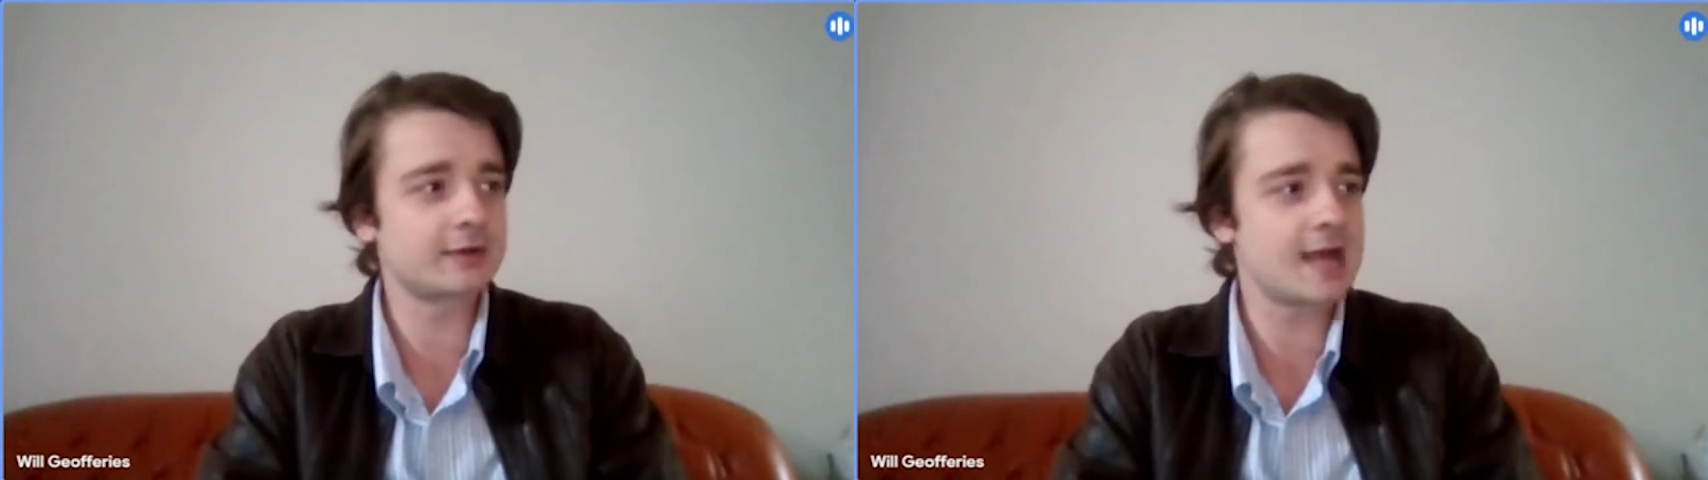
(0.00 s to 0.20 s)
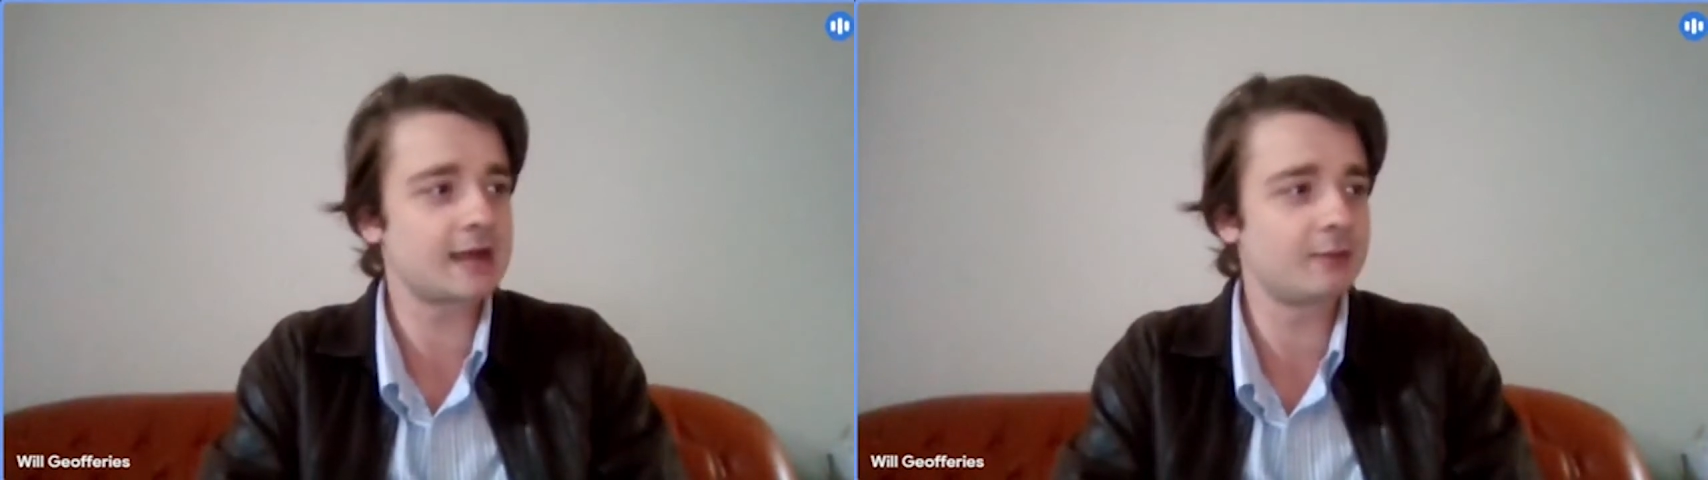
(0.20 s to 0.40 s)

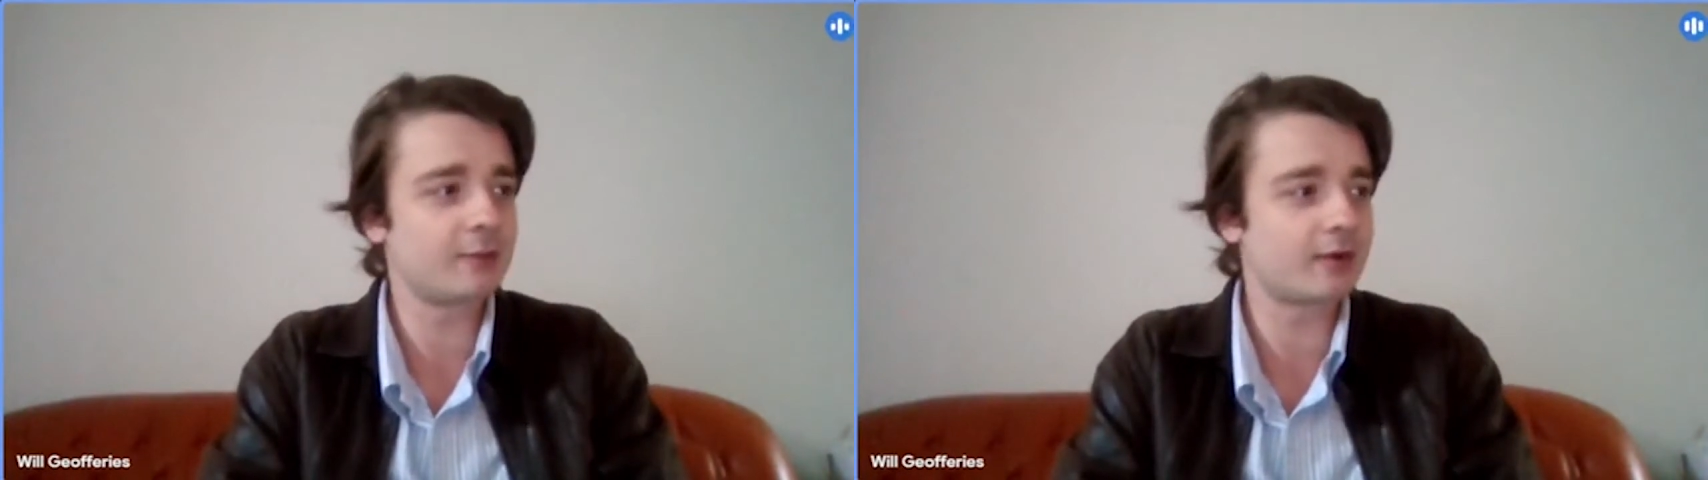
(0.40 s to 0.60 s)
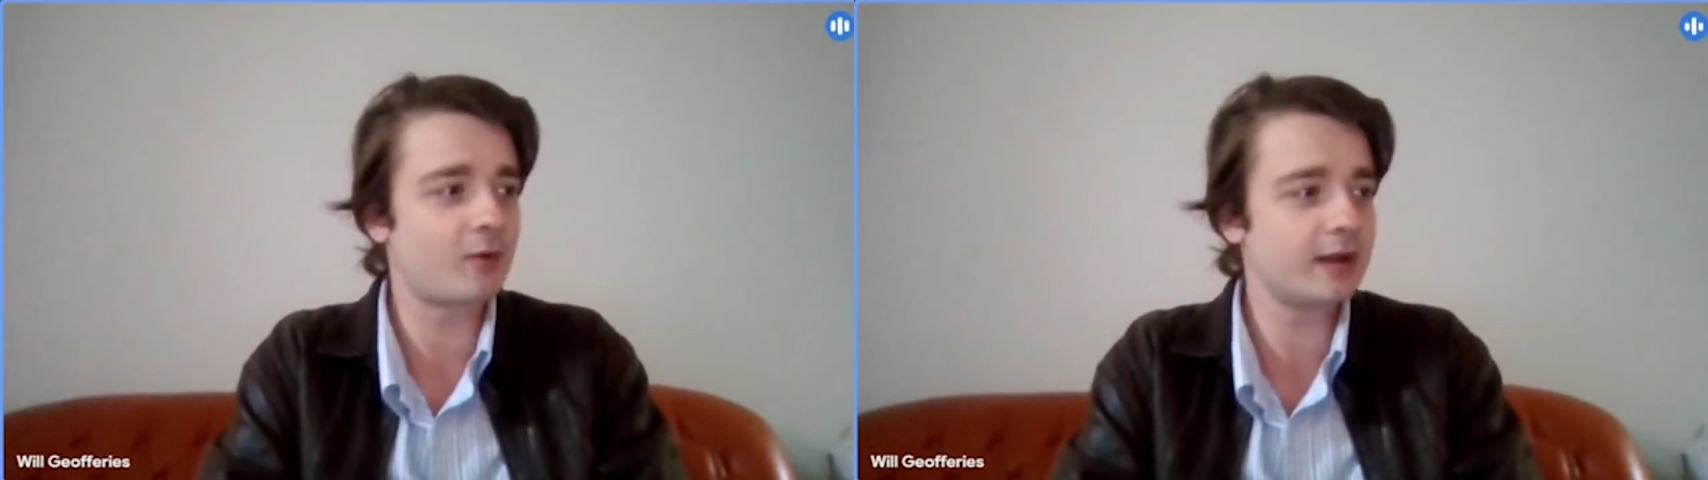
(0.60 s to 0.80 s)
exactly
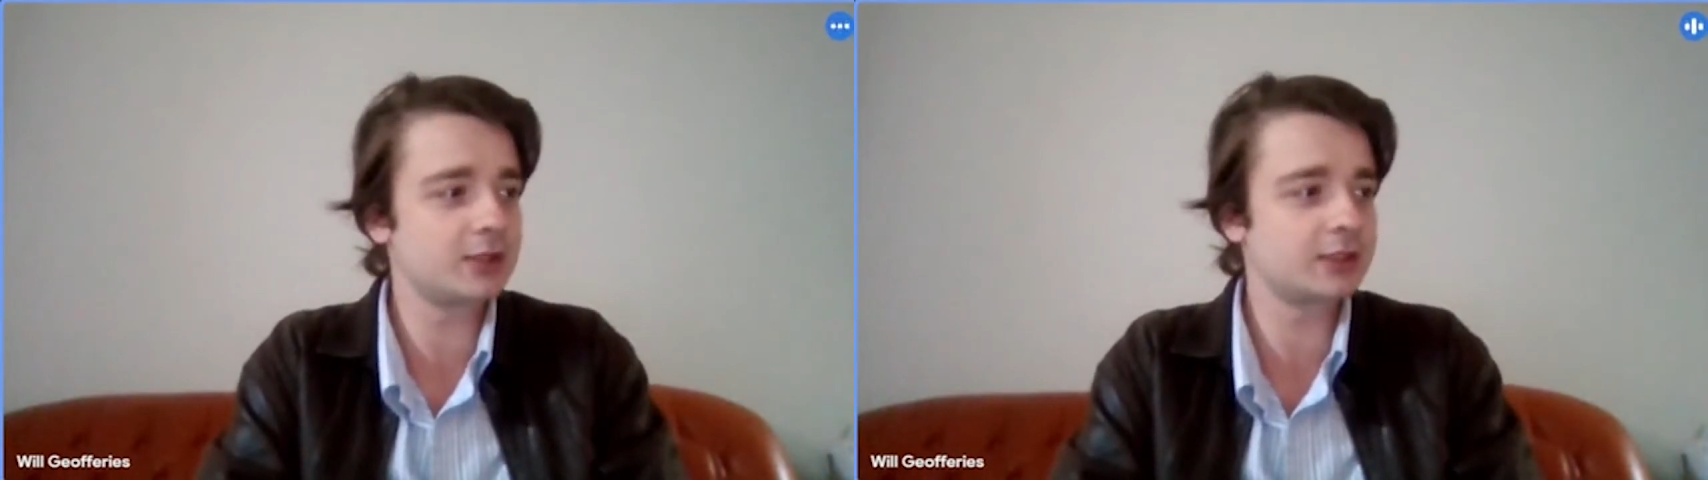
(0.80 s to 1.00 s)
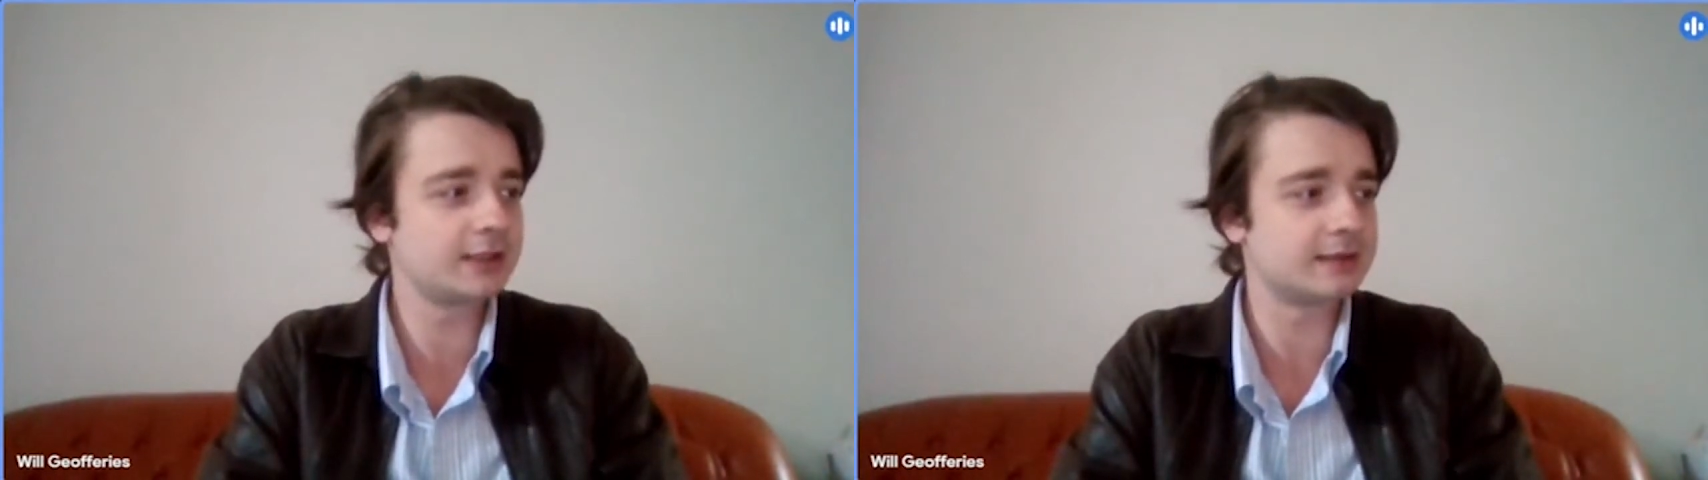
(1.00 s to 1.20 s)
what the
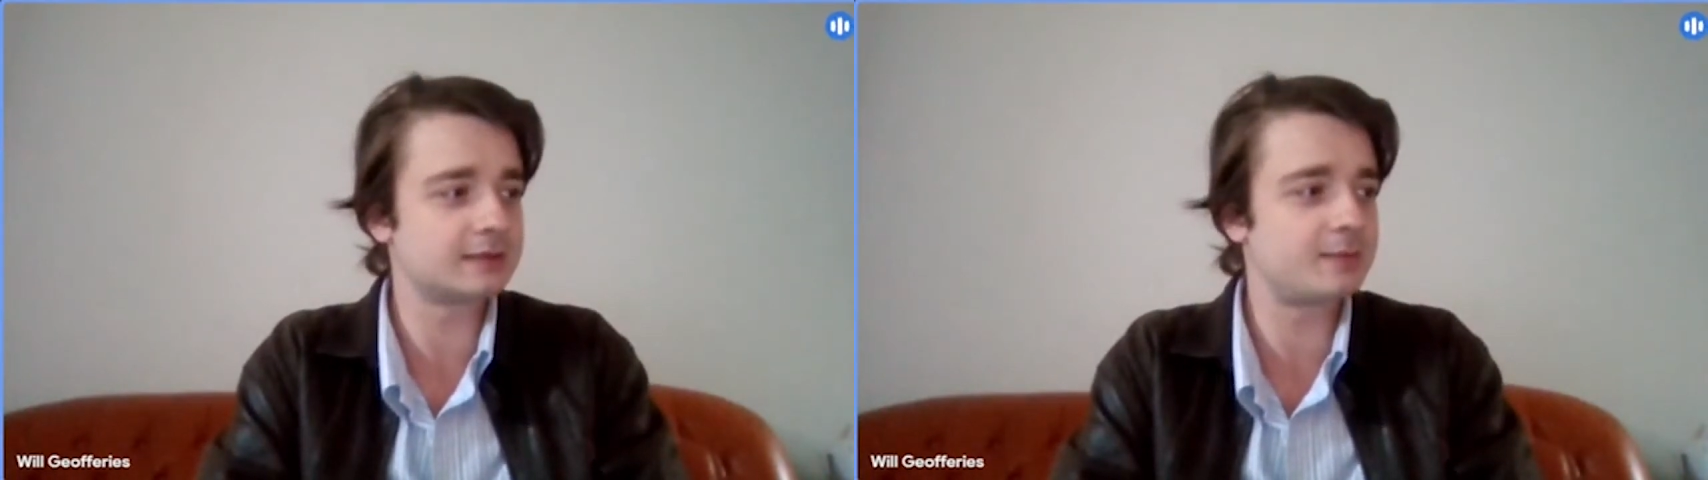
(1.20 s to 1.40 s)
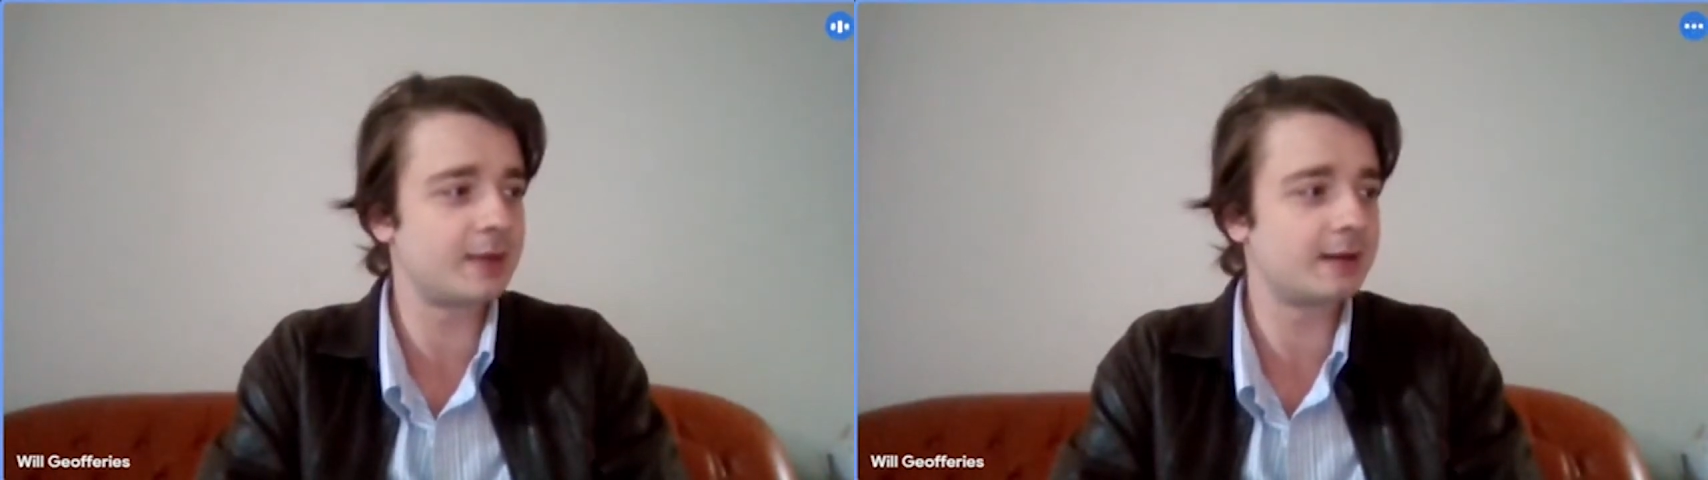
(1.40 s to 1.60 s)
question
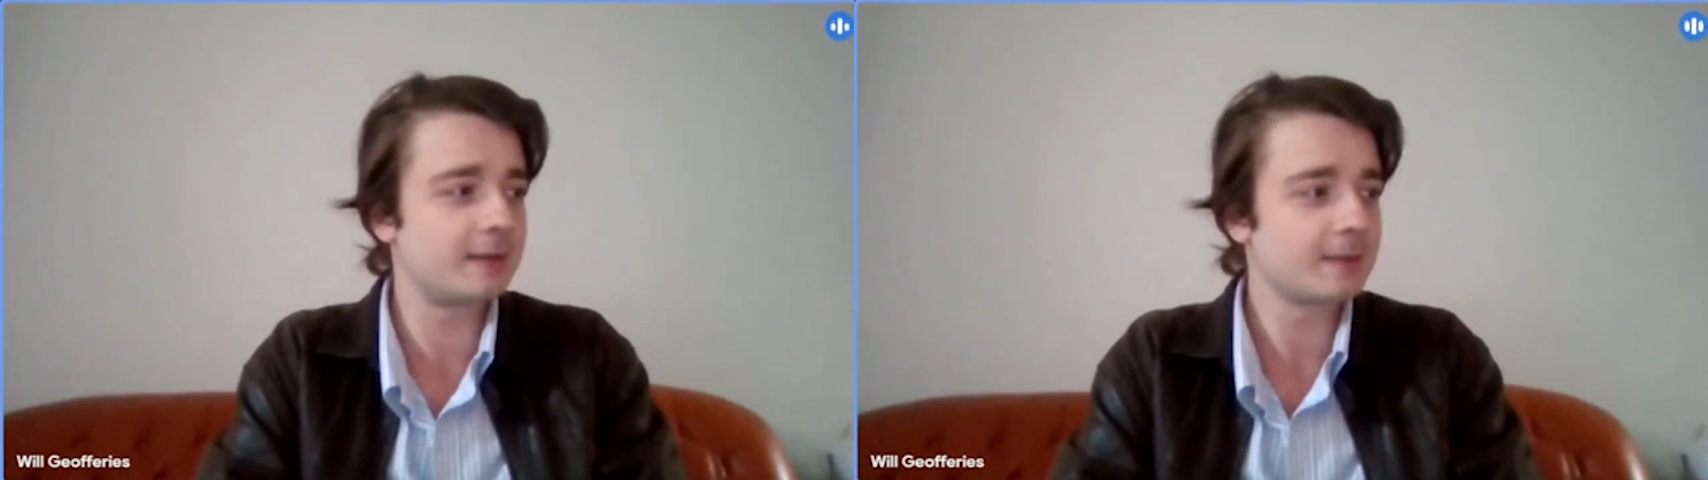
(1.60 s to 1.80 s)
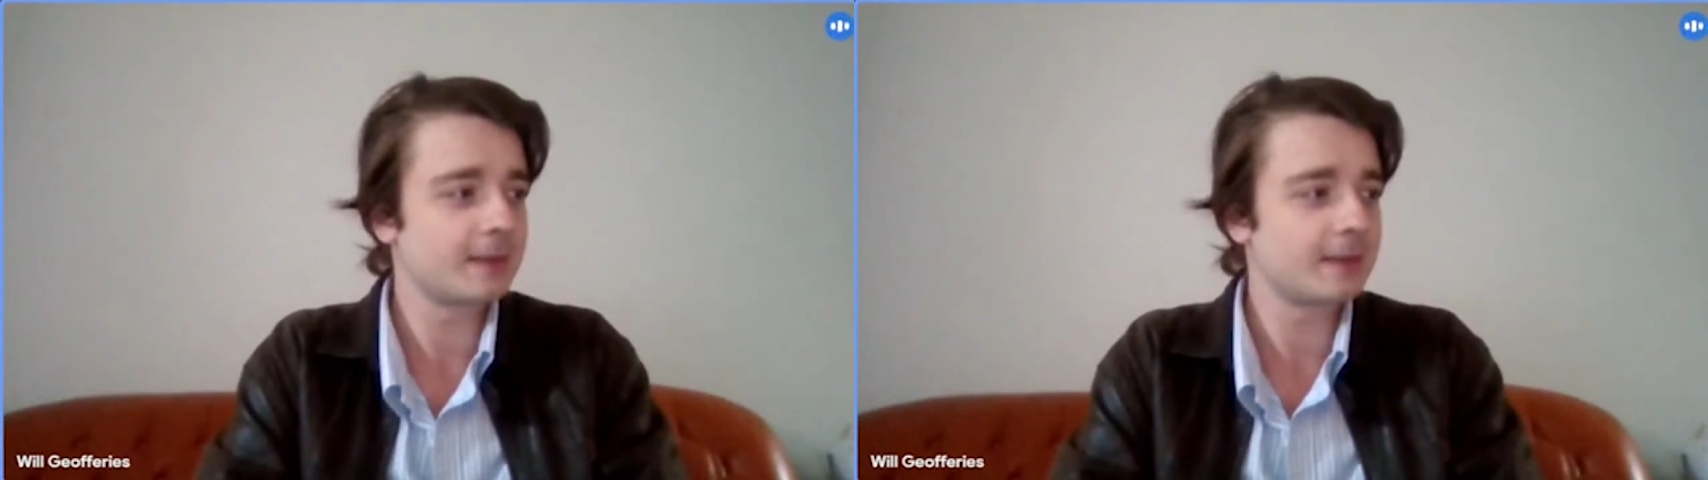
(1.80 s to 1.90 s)
is, but,